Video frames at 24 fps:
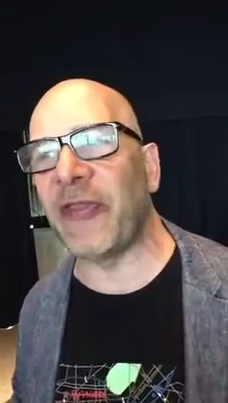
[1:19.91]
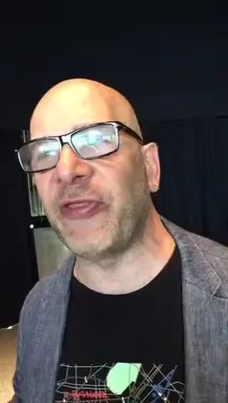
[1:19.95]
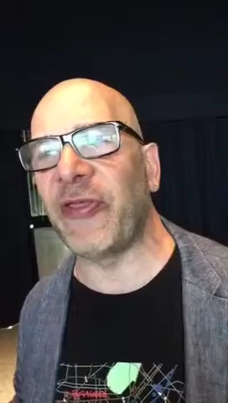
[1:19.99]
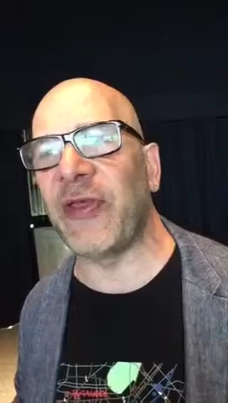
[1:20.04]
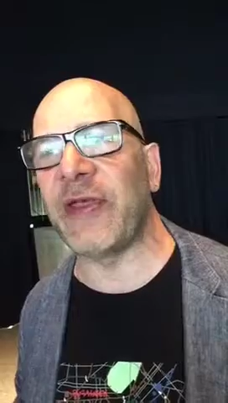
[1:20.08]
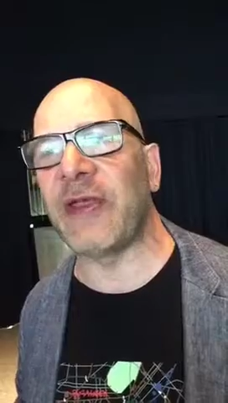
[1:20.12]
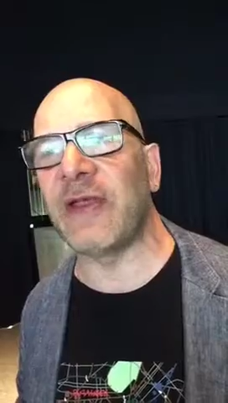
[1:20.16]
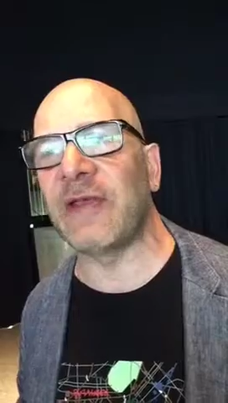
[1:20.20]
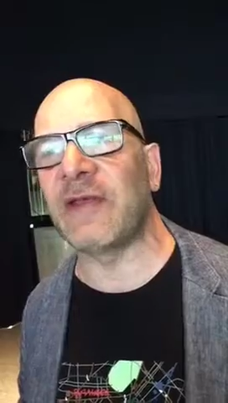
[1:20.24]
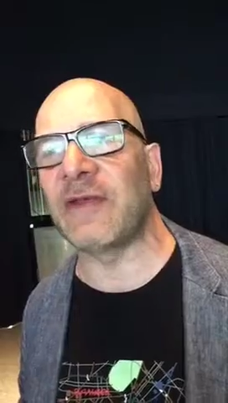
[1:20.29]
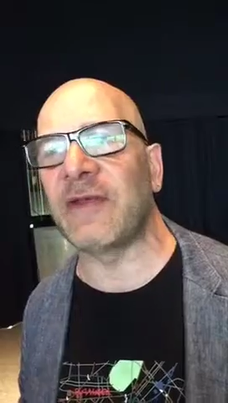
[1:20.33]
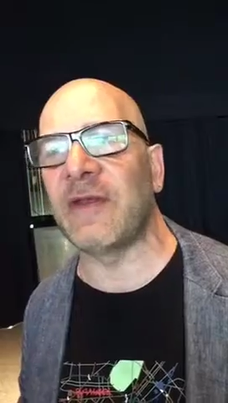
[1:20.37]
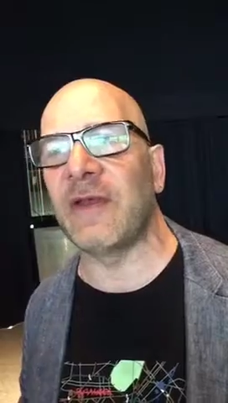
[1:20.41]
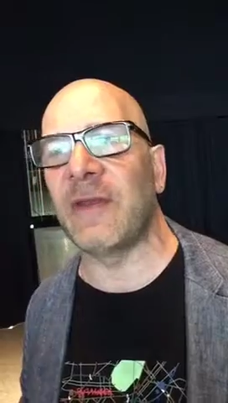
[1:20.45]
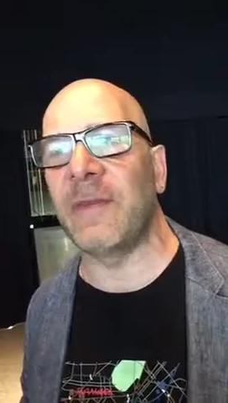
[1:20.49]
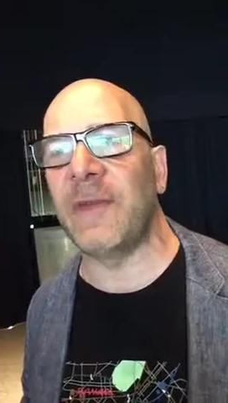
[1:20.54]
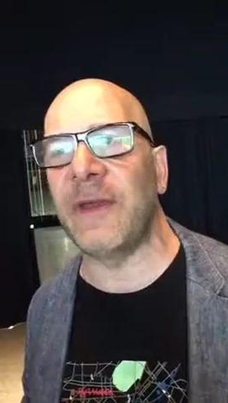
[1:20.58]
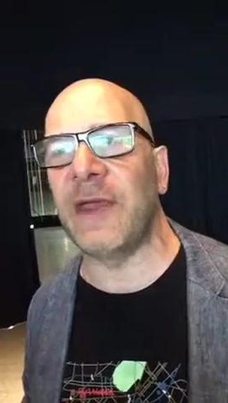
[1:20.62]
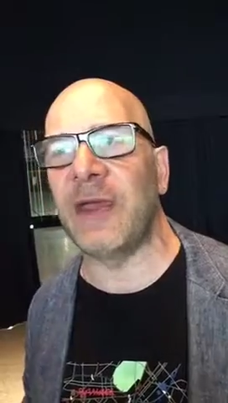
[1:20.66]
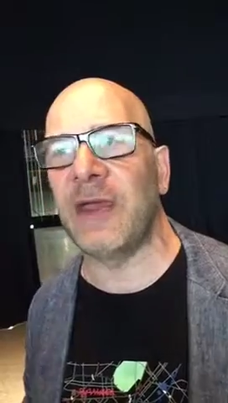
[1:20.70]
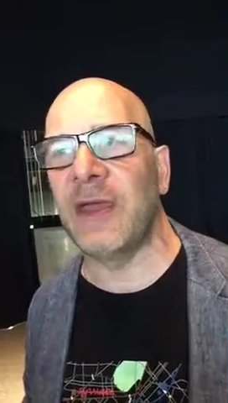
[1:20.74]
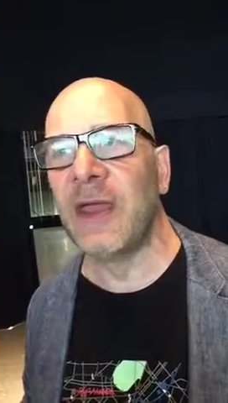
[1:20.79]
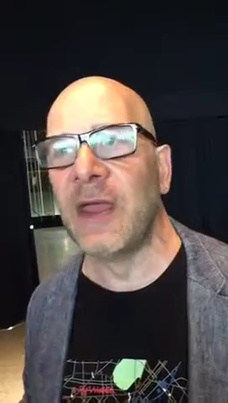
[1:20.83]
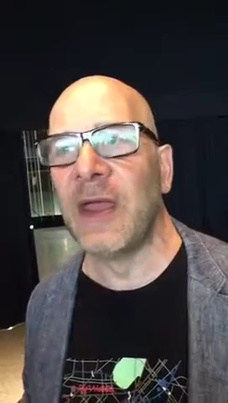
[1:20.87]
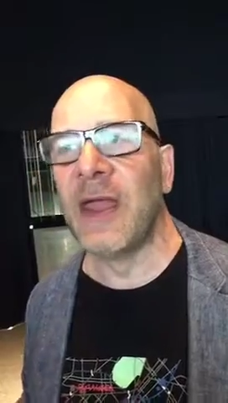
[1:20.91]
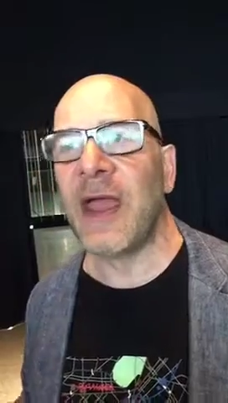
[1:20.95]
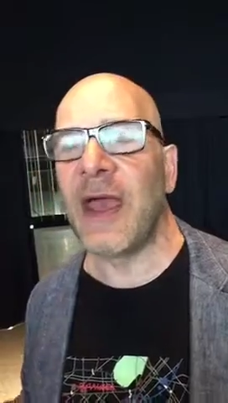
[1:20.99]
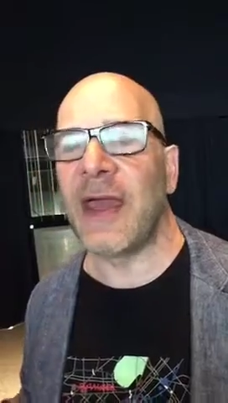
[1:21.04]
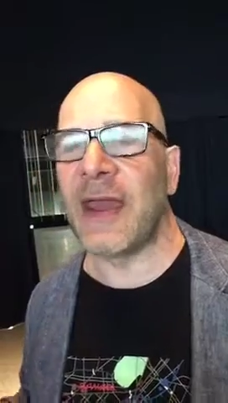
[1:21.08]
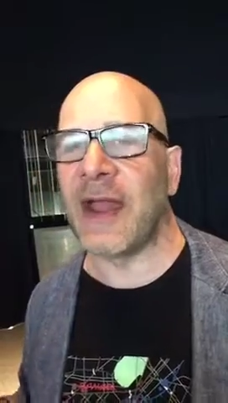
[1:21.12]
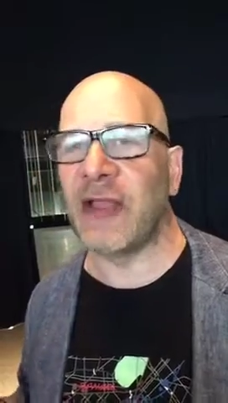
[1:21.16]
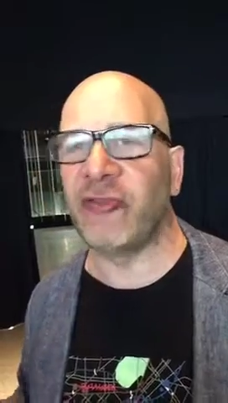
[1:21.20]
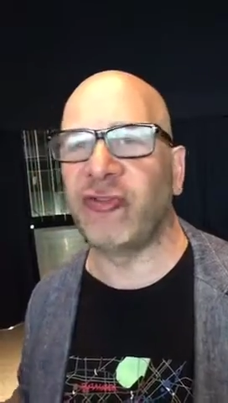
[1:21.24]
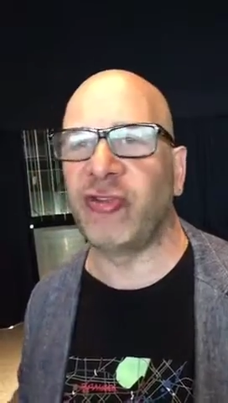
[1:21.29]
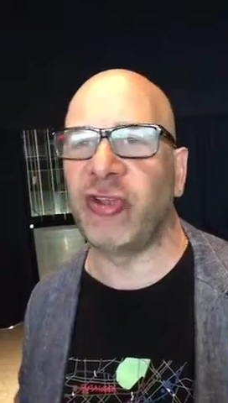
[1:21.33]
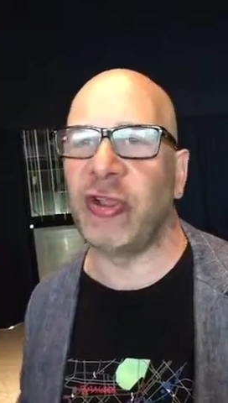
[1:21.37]
I think it's going to be
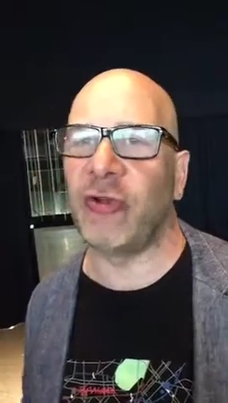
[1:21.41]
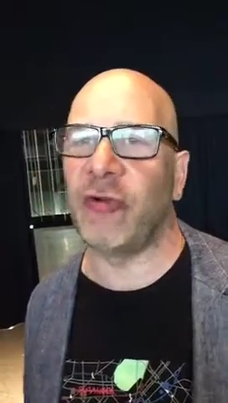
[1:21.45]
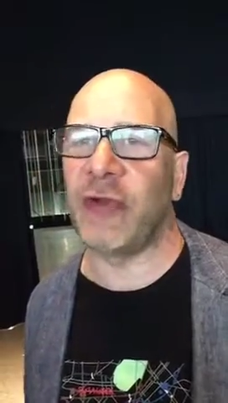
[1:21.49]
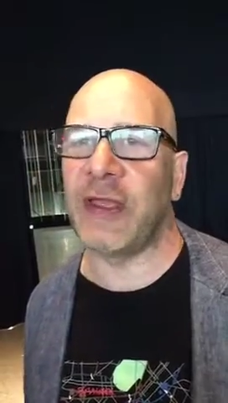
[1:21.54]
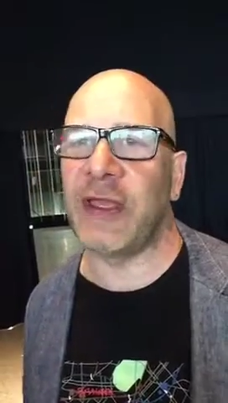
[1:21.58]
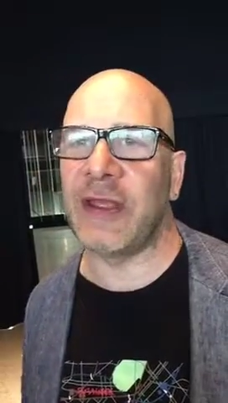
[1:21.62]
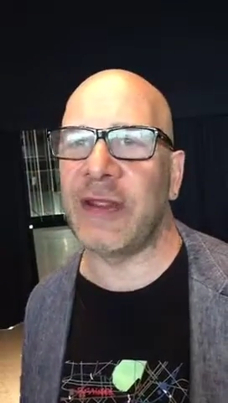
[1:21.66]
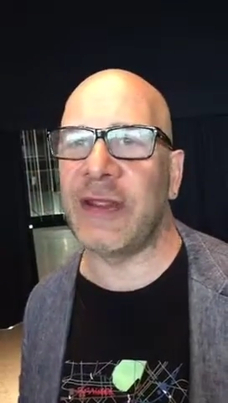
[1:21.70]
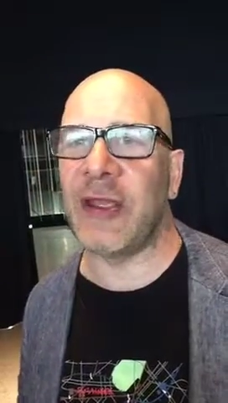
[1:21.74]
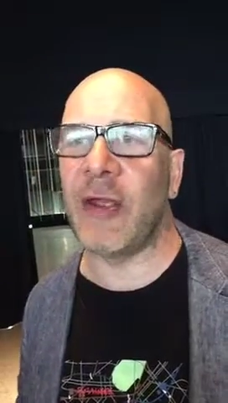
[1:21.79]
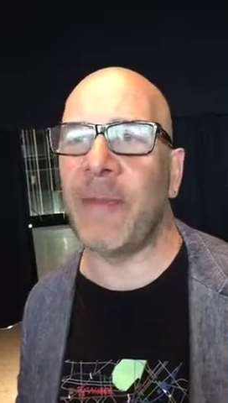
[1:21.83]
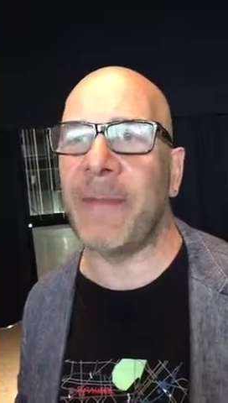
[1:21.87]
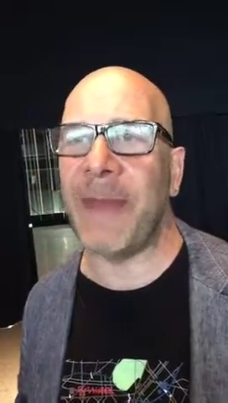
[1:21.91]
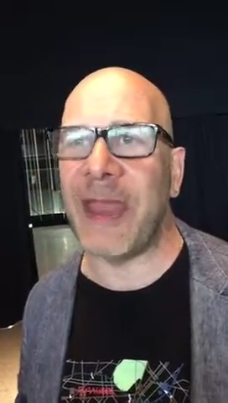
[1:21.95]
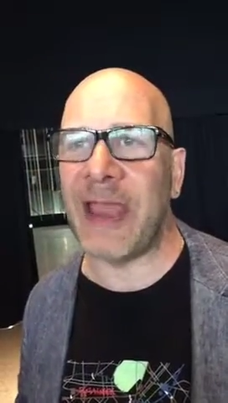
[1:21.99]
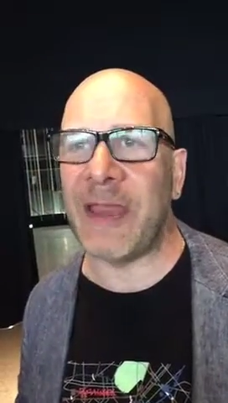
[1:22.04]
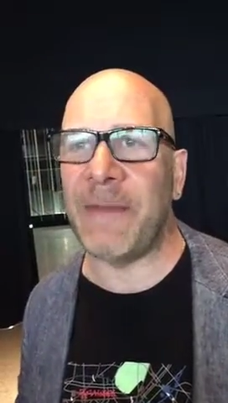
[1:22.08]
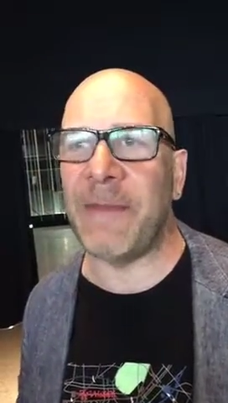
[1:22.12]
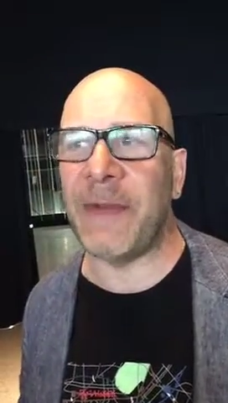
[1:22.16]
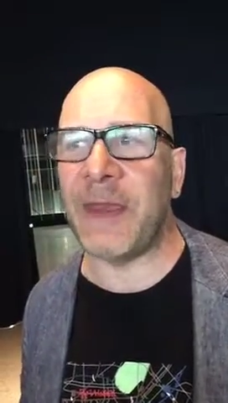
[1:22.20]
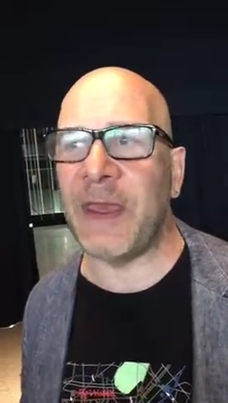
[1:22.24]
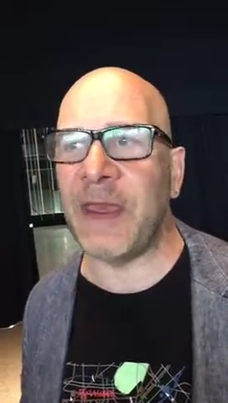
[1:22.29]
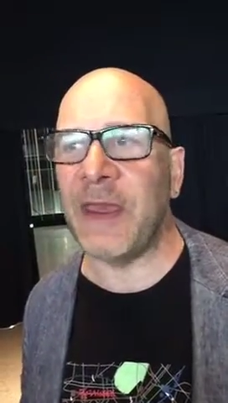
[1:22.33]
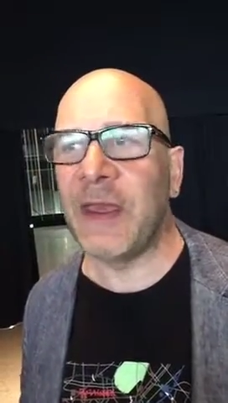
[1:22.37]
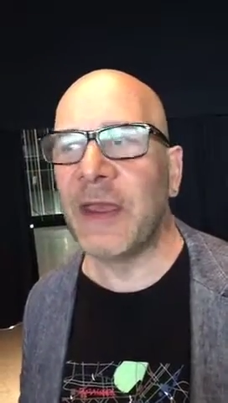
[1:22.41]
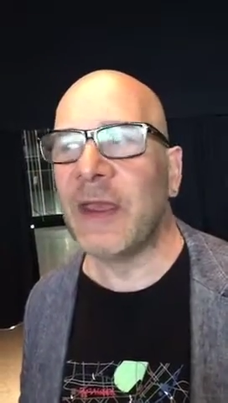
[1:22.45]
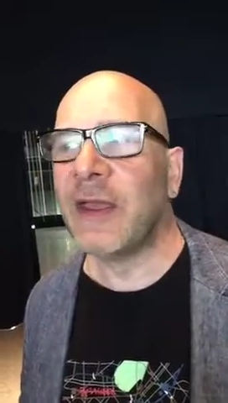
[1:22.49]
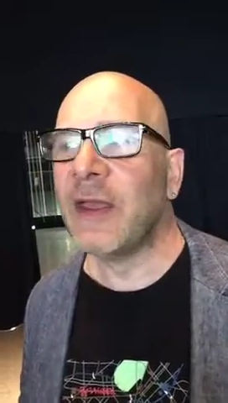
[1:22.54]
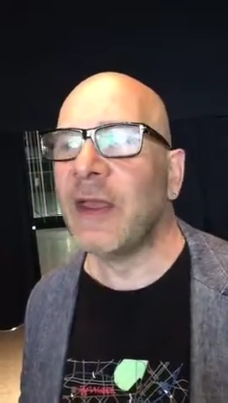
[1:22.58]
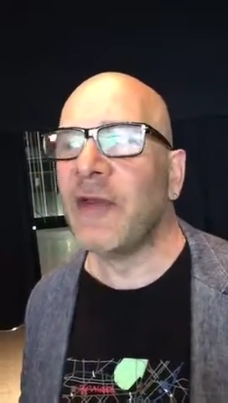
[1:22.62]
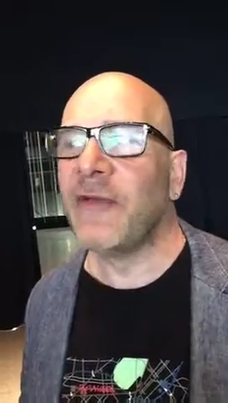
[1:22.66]
an Algerian there maybe